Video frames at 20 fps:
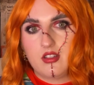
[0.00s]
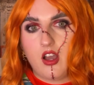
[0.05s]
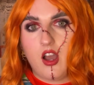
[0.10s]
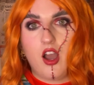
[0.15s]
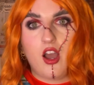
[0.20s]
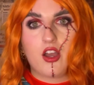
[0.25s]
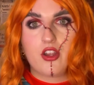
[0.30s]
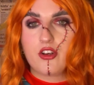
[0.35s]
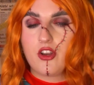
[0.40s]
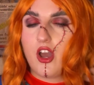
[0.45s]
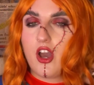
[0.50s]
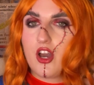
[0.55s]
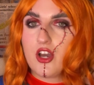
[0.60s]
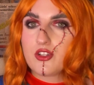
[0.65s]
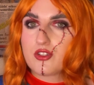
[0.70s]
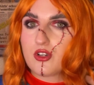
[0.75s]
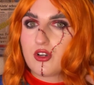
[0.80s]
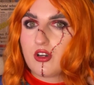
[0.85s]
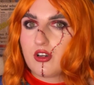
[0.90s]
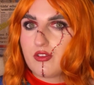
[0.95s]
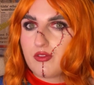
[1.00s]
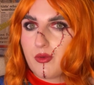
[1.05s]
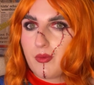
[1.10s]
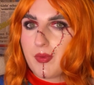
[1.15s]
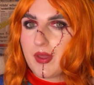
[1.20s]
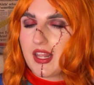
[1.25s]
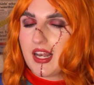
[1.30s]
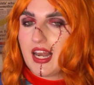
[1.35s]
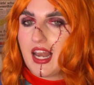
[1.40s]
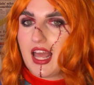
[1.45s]
unheard of, a
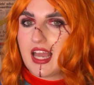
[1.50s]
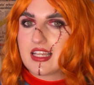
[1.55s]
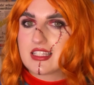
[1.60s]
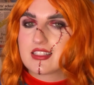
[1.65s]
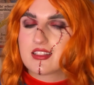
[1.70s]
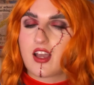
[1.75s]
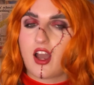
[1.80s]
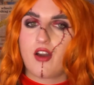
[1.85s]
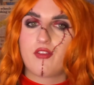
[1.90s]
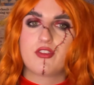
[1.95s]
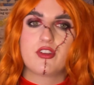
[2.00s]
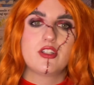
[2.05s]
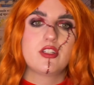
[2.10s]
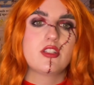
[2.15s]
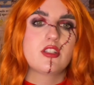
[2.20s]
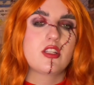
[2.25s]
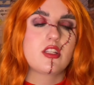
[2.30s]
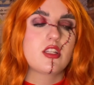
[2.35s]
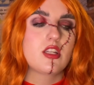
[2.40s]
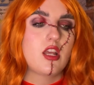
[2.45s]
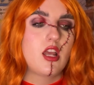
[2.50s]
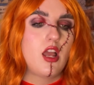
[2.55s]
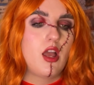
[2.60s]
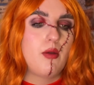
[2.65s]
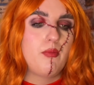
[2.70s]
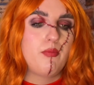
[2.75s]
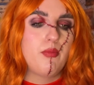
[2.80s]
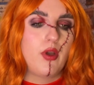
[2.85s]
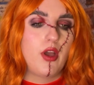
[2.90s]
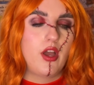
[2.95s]
bit less covered,
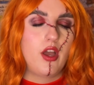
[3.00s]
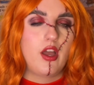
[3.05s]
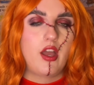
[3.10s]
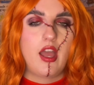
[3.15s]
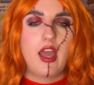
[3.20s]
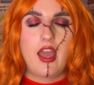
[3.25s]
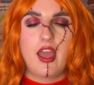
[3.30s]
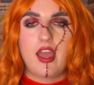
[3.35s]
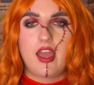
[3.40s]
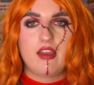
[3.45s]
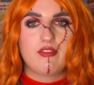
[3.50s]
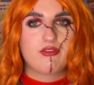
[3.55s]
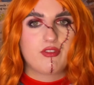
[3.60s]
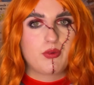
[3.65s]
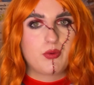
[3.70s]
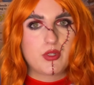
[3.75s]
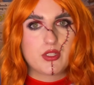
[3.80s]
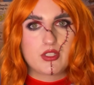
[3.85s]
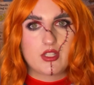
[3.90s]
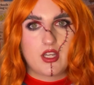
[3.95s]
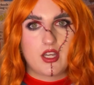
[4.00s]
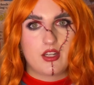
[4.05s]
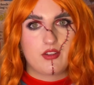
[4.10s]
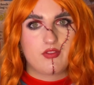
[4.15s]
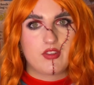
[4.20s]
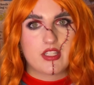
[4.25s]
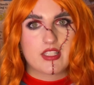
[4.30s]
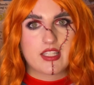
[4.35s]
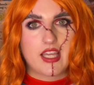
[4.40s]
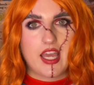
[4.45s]
but everyone's heard
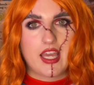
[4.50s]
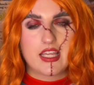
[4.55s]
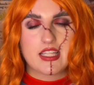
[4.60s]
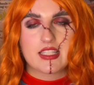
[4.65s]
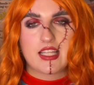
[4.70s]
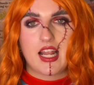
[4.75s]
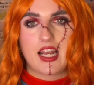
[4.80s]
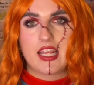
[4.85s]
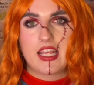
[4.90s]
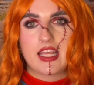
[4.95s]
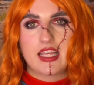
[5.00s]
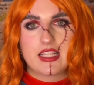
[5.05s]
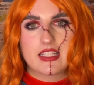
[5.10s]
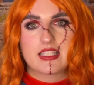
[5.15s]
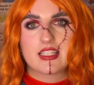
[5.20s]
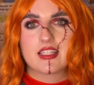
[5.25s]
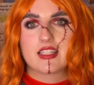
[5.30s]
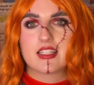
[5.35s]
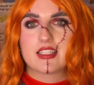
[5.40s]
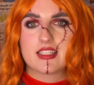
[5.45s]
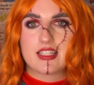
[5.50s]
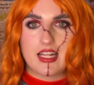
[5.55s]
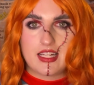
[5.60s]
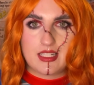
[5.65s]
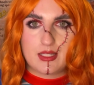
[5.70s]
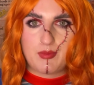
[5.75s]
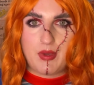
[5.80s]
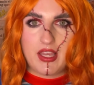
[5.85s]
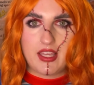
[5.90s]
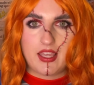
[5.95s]
of this case and it is the
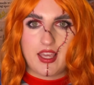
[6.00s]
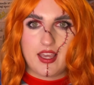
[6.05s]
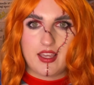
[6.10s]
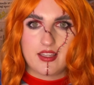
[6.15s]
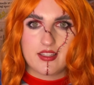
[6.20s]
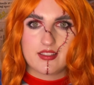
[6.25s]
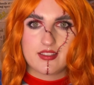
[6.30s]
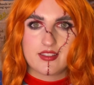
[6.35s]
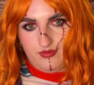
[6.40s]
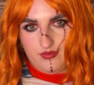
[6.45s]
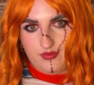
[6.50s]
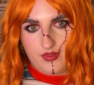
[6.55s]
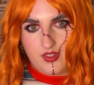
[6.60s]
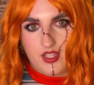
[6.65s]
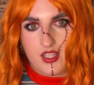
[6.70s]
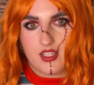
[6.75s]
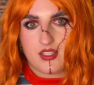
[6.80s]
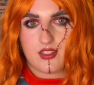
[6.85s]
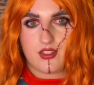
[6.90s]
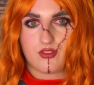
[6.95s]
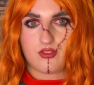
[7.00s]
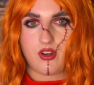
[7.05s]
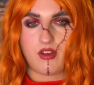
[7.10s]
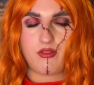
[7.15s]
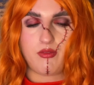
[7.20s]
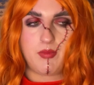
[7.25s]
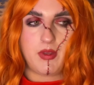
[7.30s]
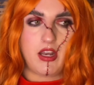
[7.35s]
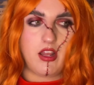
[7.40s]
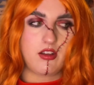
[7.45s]
Slender Man case. This is
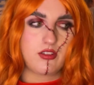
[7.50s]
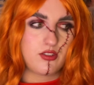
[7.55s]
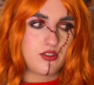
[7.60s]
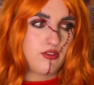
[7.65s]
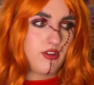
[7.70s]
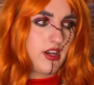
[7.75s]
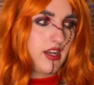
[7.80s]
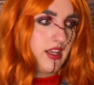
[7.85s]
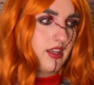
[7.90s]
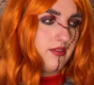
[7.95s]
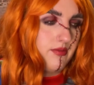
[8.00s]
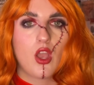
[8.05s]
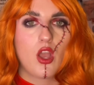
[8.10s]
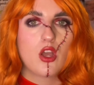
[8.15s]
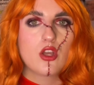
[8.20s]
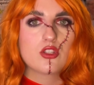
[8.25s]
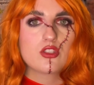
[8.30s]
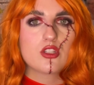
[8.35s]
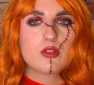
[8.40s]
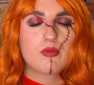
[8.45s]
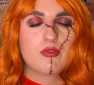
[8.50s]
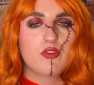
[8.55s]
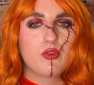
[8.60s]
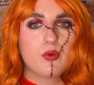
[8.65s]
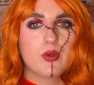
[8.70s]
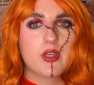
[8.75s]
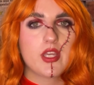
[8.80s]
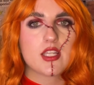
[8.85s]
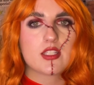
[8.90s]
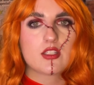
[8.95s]
driving me nuts already. So
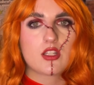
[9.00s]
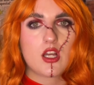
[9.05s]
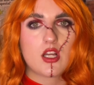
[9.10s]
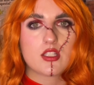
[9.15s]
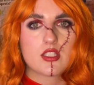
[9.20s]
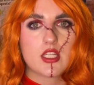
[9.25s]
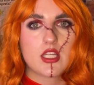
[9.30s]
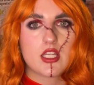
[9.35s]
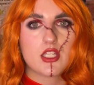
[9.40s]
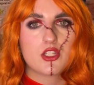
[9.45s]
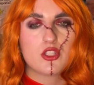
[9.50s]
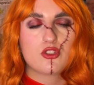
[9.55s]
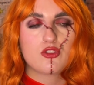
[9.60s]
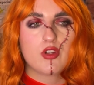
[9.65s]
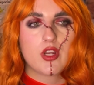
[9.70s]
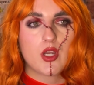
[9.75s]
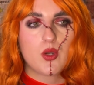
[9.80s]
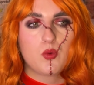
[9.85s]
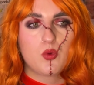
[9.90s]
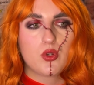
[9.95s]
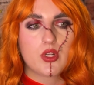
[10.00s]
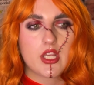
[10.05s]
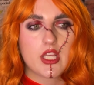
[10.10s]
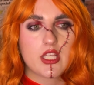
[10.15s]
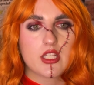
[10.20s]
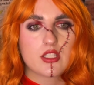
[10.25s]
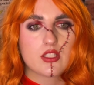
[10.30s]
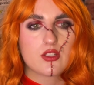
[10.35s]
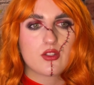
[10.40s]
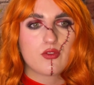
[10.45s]
before we get started, trigger
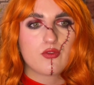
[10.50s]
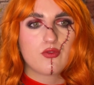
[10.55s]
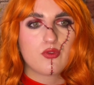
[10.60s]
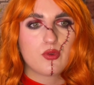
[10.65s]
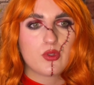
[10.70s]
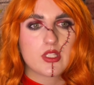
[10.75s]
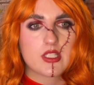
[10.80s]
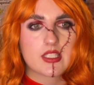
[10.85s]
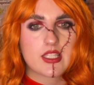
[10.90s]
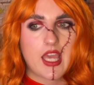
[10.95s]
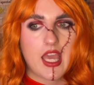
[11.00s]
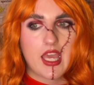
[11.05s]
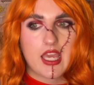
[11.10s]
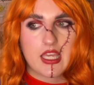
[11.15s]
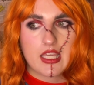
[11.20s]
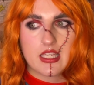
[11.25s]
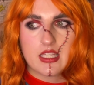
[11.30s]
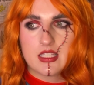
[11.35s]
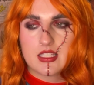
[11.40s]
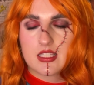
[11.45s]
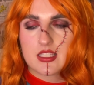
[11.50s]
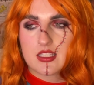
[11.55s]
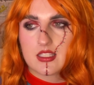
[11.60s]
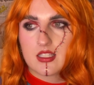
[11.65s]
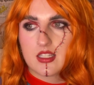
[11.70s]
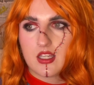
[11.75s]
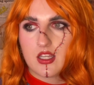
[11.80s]
warnings for this case.